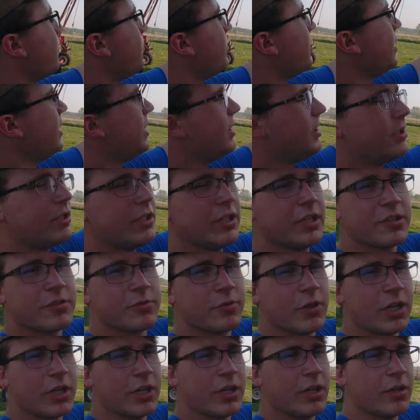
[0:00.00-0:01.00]
completing this
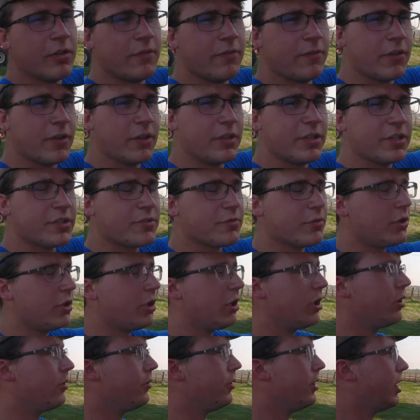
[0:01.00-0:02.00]
one, filling this one
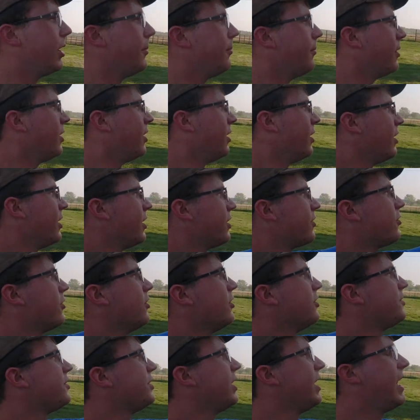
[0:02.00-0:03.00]
all the way up. This
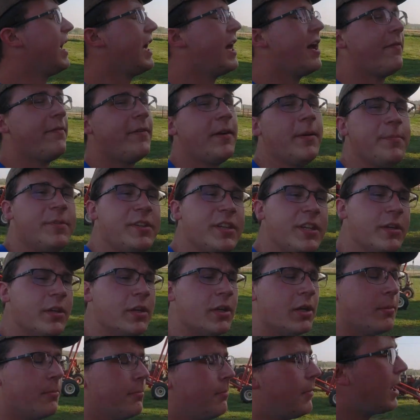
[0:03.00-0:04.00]
one will stay half empty.
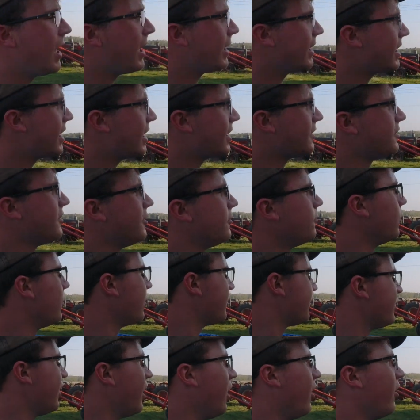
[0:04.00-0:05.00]
My guess is
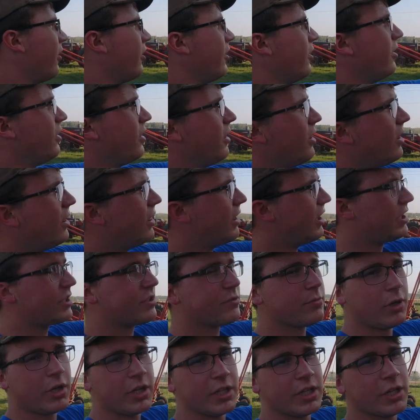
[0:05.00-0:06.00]
we'll sell
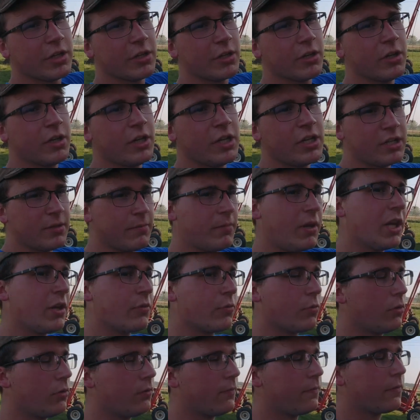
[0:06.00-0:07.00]
this one here to
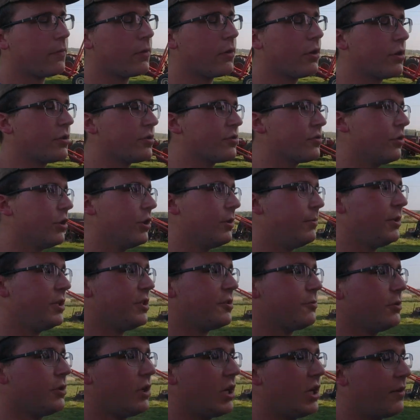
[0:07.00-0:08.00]
make room for our
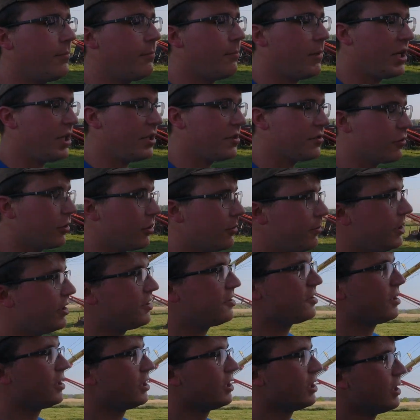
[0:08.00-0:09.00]
soybeans. We don't have many
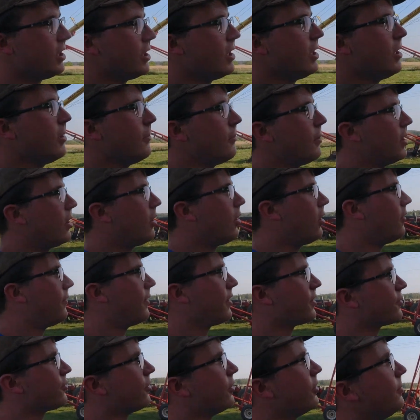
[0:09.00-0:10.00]
soybeans, but all of
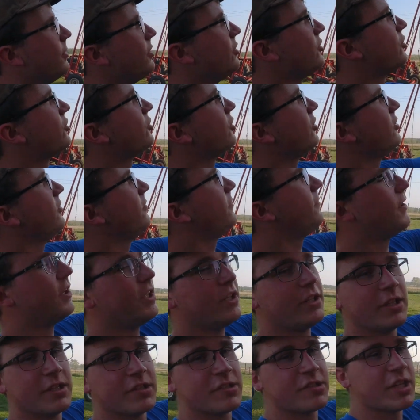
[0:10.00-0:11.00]
our soybeans should
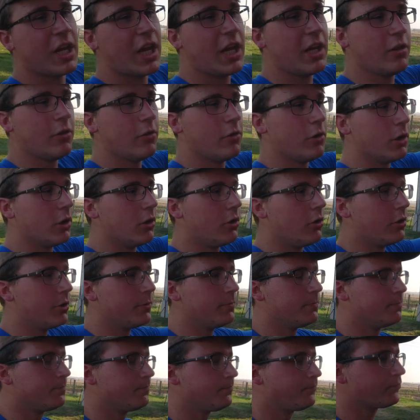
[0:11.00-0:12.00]
fit in this silo
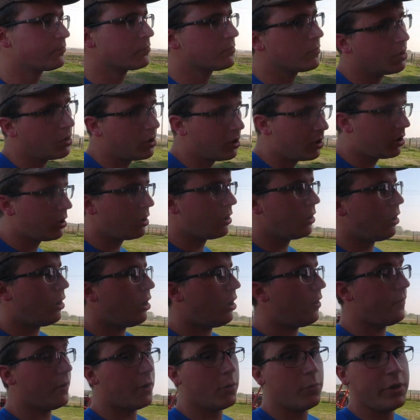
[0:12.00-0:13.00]
alone.
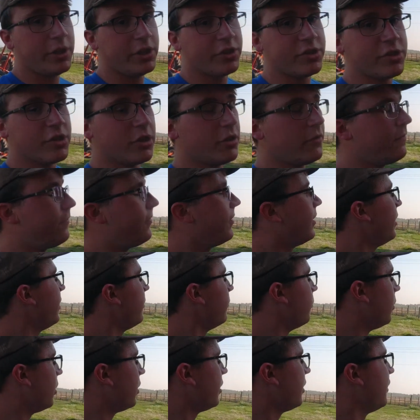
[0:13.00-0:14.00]
All of our wheat should fit
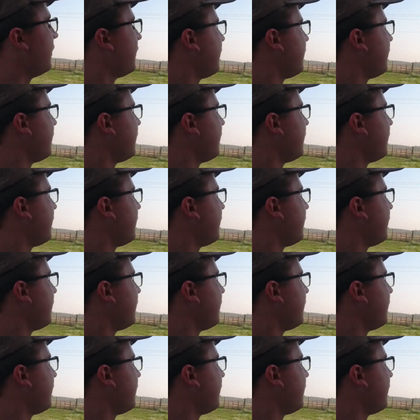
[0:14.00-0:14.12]
in one